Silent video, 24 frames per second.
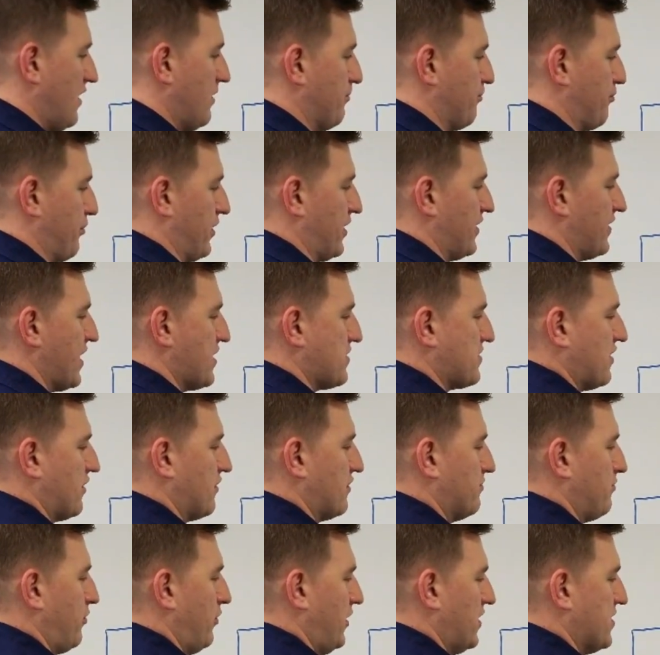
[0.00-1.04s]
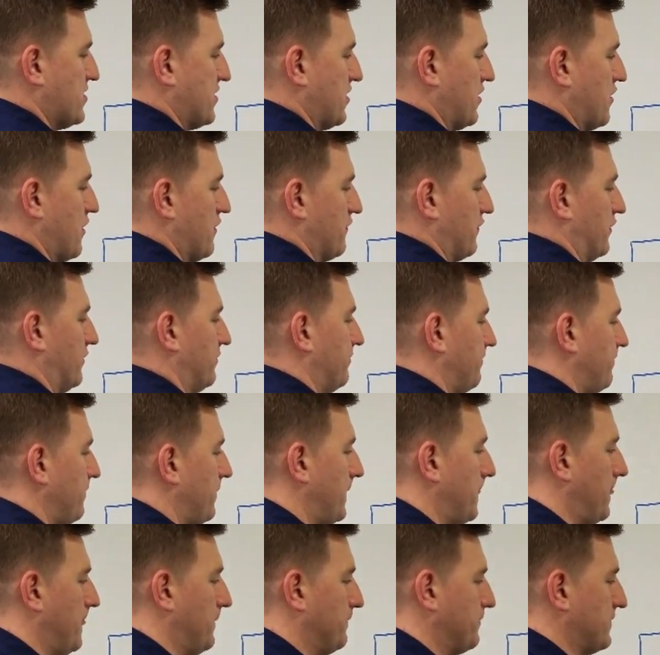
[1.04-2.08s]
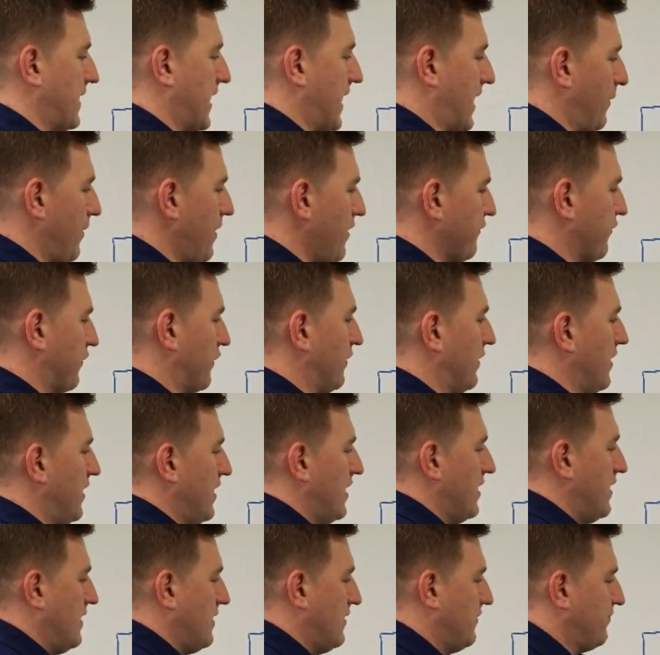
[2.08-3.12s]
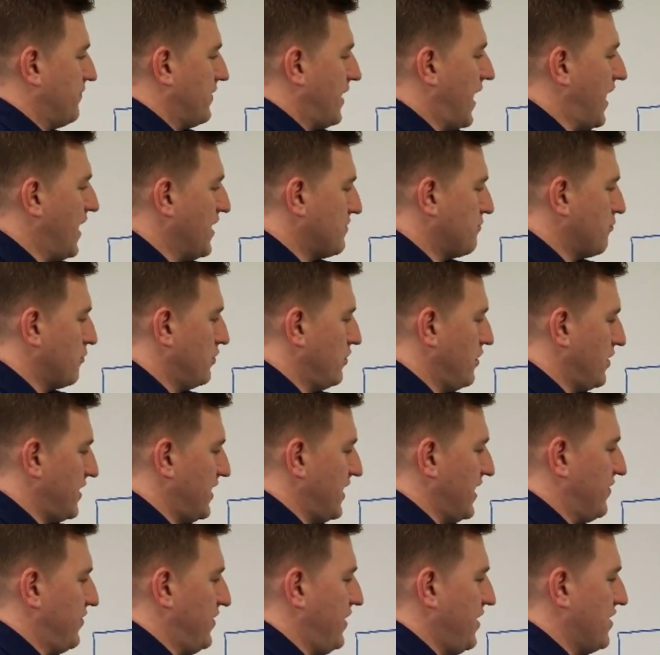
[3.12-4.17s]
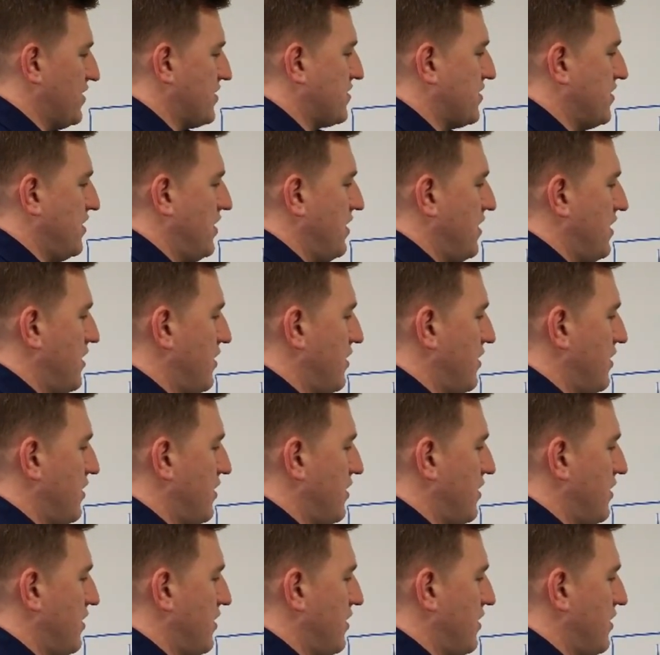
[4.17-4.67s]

bringing that center of buoyancy over. However, as we're looking at this,